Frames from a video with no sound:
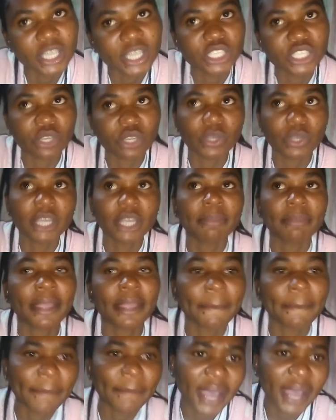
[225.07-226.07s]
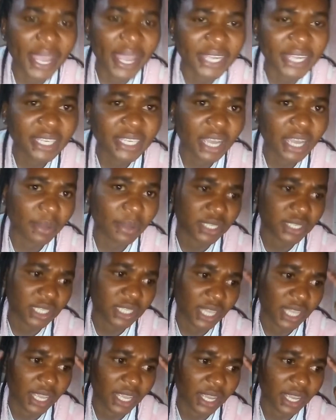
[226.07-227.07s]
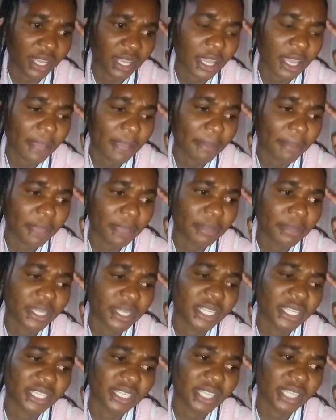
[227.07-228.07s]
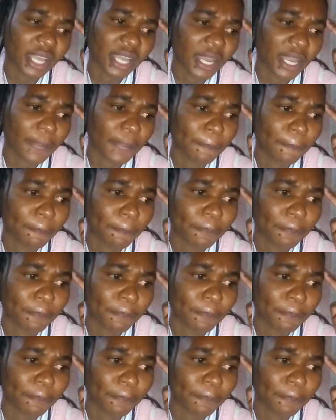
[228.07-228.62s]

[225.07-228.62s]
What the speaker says: So in my mind, I was just like, maybe it's a